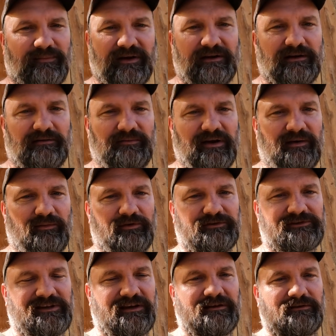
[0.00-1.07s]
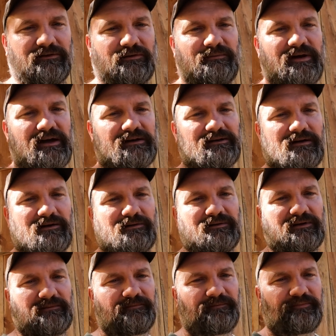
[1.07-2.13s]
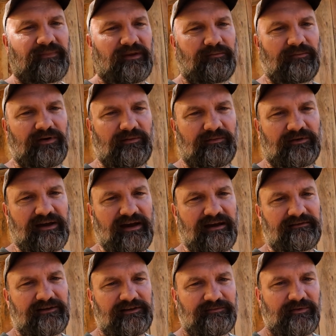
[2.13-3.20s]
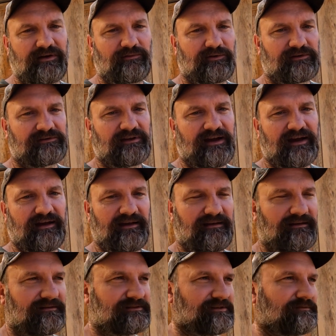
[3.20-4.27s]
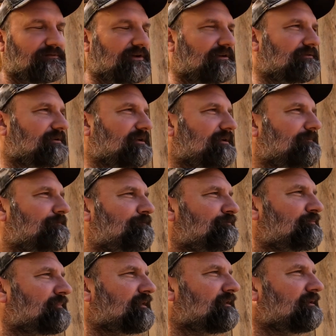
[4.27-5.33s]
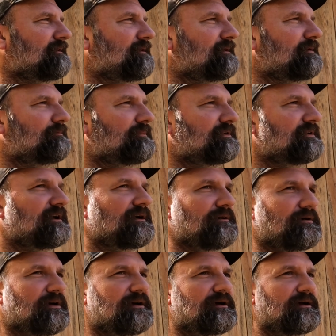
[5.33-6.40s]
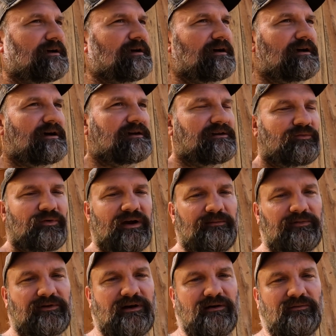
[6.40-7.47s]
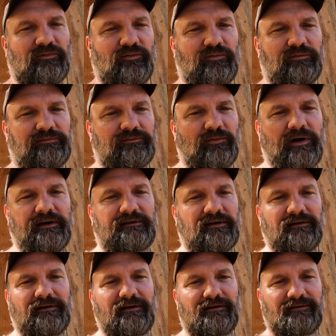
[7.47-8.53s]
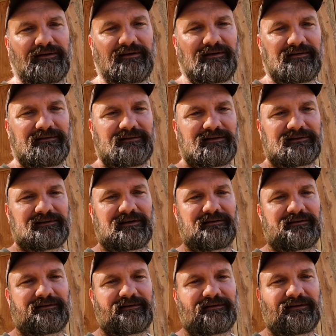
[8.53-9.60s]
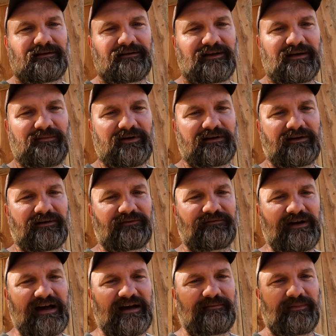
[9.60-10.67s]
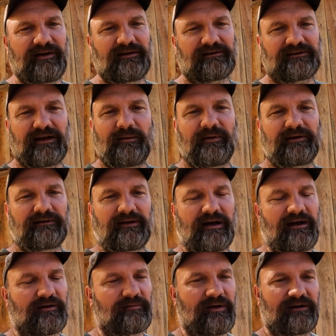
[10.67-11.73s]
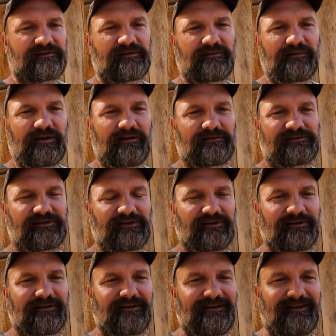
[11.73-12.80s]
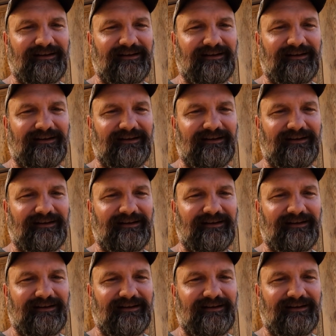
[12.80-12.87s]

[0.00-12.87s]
be good memories so he can look back on and minimum times he spent with his dad and stuff like that. But y'all, I, I done rambled on way too long here because I, uh, give me another five minutes I'll be talking about something else here.